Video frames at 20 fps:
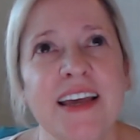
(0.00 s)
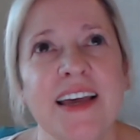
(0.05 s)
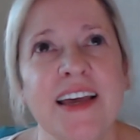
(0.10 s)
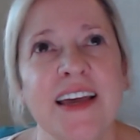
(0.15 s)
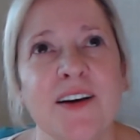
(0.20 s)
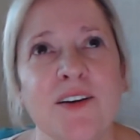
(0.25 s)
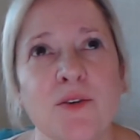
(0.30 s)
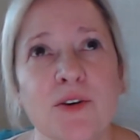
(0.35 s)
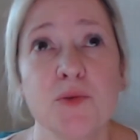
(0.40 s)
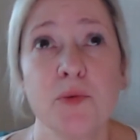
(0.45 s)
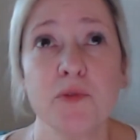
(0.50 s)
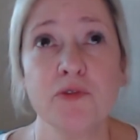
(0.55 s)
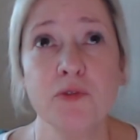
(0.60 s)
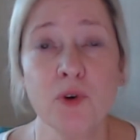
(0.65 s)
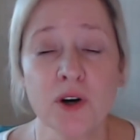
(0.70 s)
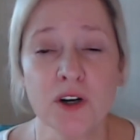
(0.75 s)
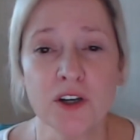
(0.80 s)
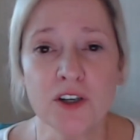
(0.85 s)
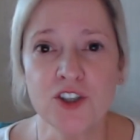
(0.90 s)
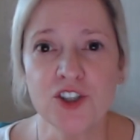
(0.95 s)
whereas
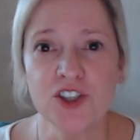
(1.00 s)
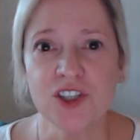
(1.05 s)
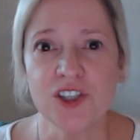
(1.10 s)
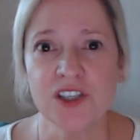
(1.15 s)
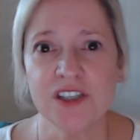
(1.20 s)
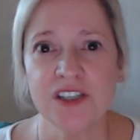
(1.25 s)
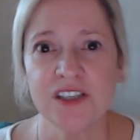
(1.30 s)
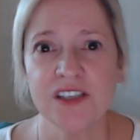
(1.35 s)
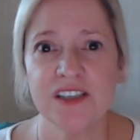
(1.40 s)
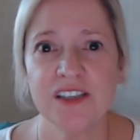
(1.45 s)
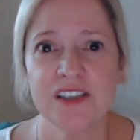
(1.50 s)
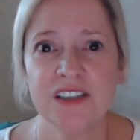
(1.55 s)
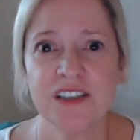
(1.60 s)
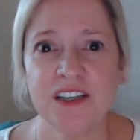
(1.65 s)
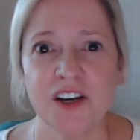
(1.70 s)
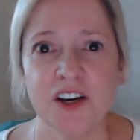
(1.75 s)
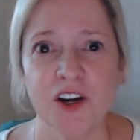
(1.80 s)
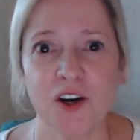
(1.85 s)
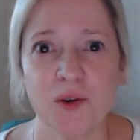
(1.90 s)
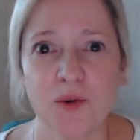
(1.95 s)
before she,
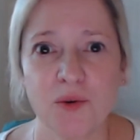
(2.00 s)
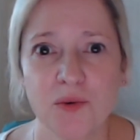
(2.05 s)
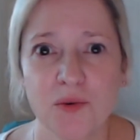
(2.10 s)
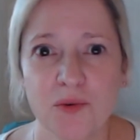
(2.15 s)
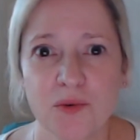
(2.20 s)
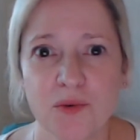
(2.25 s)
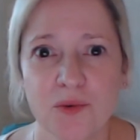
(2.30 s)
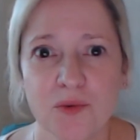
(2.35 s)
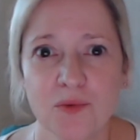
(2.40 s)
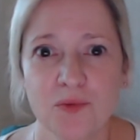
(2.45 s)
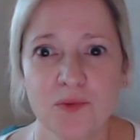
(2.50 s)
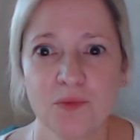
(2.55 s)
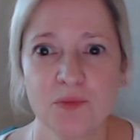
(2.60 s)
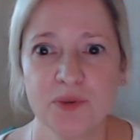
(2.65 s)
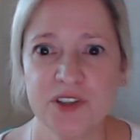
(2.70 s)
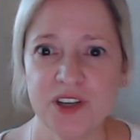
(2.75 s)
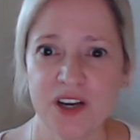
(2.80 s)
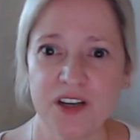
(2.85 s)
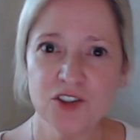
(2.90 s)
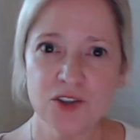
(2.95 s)

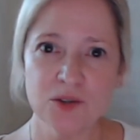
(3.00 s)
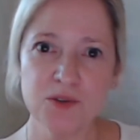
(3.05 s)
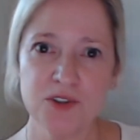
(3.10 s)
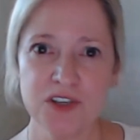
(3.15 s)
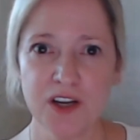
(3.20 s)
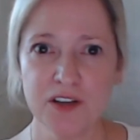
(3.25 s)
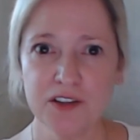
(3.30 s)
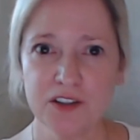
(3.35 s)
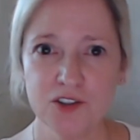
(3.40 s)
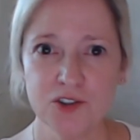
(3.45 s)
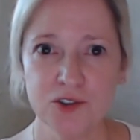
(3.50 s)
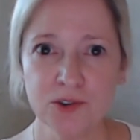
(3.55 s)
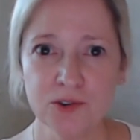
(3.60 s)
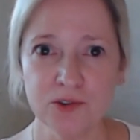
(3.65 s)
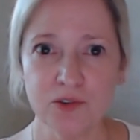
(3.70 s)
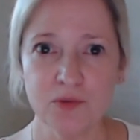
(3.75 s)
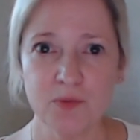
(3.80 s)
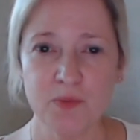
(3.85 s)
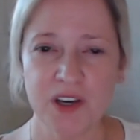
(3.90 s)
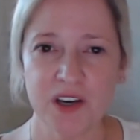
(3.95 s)
potentially was telling the
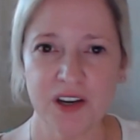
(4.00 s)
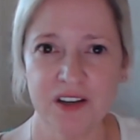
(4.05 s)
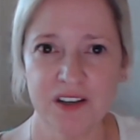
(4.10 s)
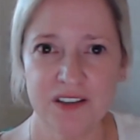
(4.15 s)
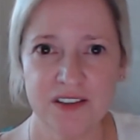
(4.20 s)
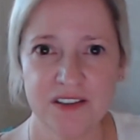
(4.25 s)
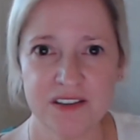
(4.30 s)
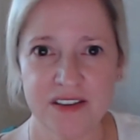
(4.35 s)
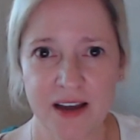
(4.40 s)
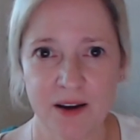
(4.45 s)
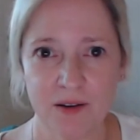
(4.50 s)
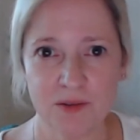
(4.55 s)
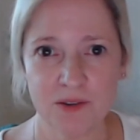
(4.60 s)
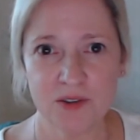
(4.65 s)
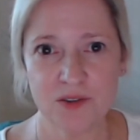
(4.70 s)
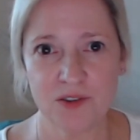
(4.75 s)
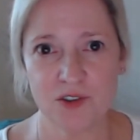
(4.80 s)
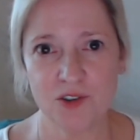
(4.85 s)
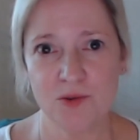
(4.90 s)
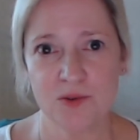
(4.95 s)
truth because
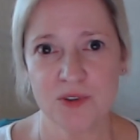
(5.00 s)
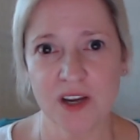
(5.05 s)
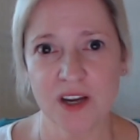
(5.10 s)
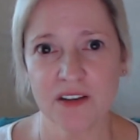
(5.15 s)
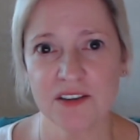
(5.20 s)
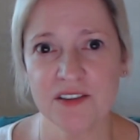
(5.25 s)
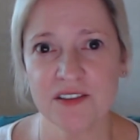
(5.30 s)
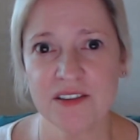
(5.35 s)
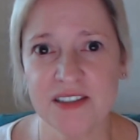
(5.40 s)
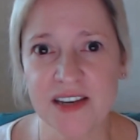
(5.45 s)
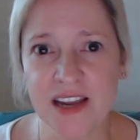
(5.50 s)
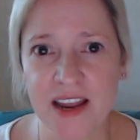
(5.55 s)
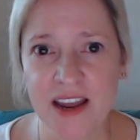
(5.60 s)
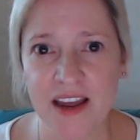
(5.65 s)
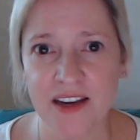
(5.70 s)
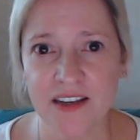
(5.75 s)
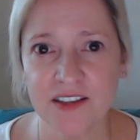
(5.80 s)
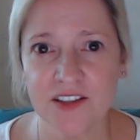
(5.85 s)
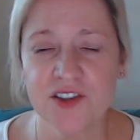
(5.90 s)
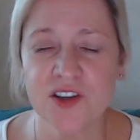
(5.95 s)
she was on the
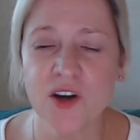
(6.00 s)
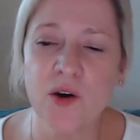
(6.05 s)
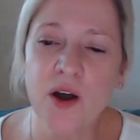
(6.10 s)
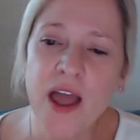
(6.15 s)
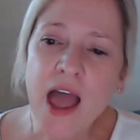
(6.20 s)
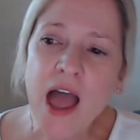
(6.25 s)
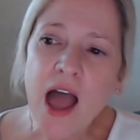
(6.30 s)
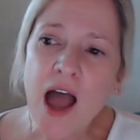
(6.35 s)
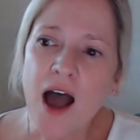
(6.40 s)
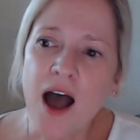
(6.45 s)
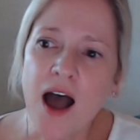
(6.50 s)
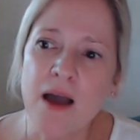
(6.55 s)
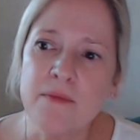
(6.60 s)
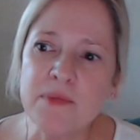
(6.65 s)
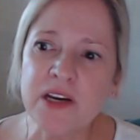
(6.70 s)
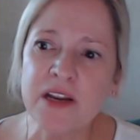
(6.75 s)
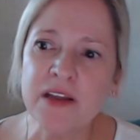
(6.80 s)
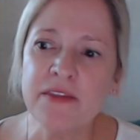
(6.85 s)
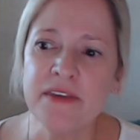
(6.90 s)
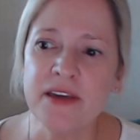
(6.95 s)
stand. So, I
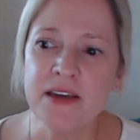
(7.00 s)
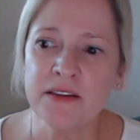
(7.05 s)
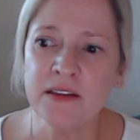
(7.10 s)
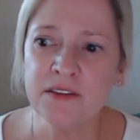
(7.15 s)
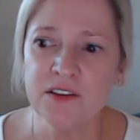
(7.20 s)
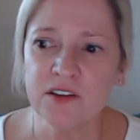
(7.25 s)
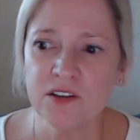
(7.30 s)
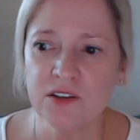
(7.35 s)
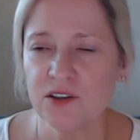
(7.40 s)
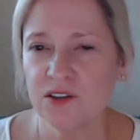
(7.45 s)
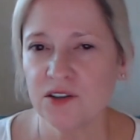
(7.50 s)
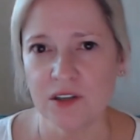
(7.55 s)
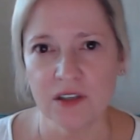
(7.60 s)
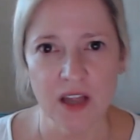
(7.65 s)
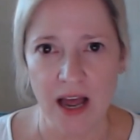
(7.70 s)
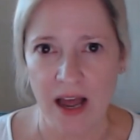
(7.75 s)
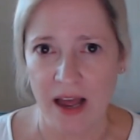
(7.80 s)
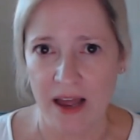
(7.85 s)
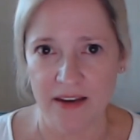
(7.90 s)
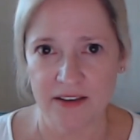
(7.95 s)
mean, I think that there's a
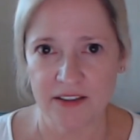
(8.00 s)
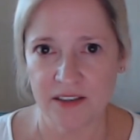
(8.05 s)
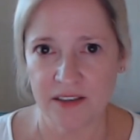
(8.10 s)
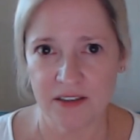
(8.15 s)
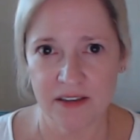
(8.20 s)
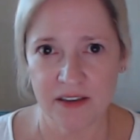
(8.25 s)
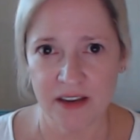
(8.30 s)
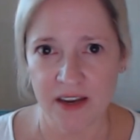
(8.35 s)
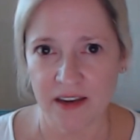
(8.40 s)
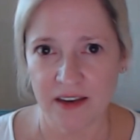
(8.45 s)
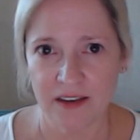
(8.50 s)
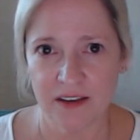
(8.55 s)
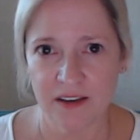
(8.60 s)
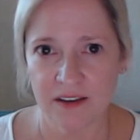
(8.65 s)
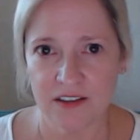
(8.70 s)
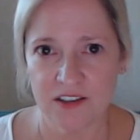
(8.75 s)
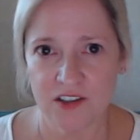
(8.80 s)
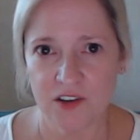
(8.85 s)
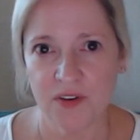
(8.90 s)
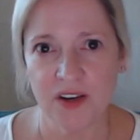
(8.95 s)
lot that
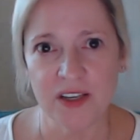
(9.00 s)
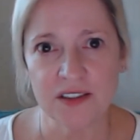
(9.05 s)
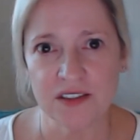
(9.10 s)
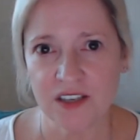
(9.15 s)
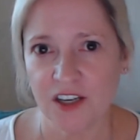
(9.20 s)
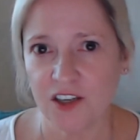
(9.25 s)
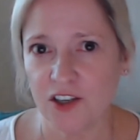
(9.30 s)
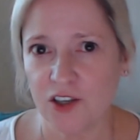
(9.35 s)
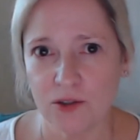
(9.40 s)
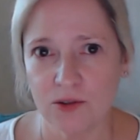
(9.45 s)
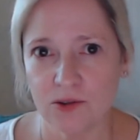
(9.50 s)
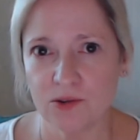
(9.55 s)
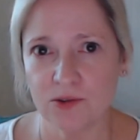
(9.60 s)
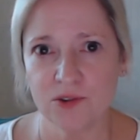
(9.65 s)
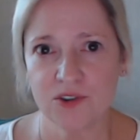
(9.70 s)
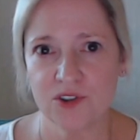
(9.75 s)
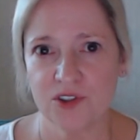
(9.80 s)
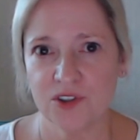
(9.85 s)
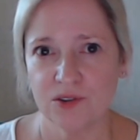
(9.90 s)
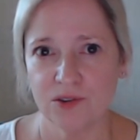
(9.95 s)
the defense can use
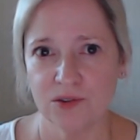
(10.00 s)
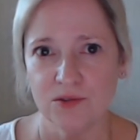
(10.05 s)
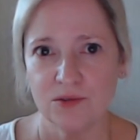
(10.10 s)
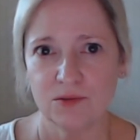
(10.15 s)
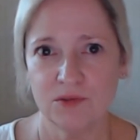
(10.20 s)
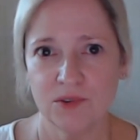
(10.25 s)
to,